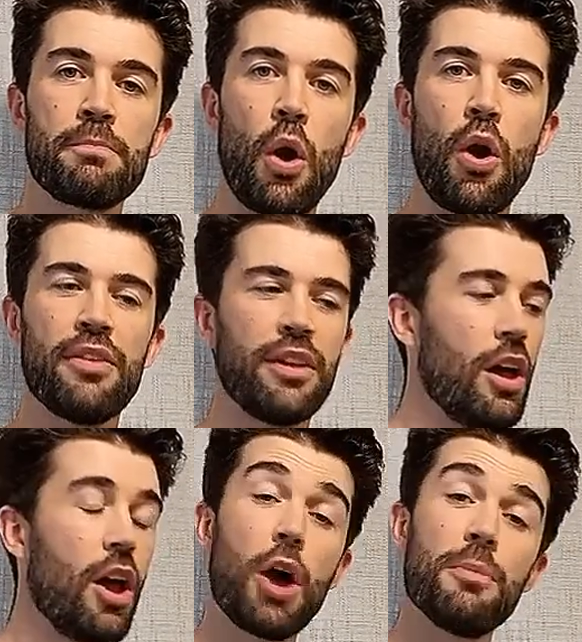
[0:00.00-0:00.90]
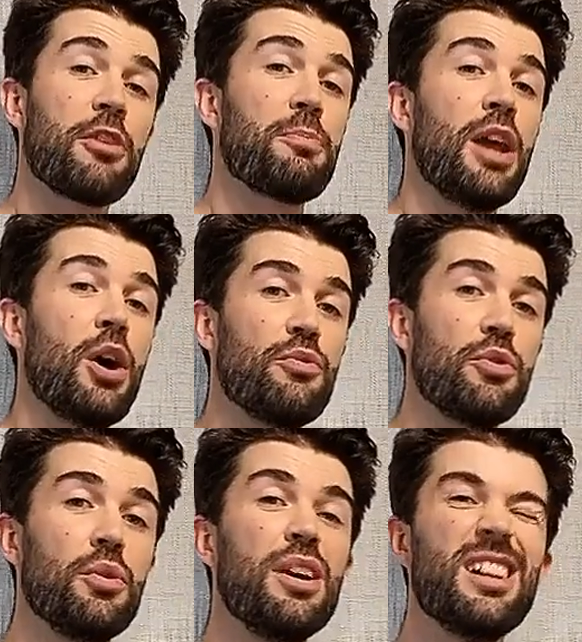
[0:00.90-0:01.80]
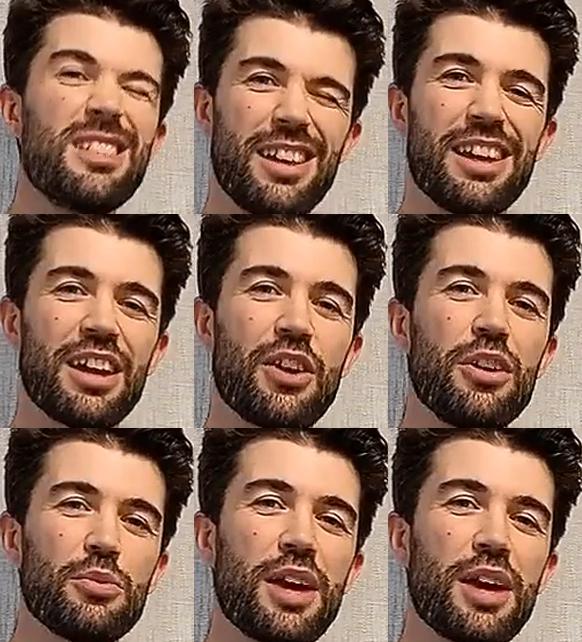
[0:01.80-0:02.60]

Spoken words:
All right then, hope that's been helpful. Take care guys, we'll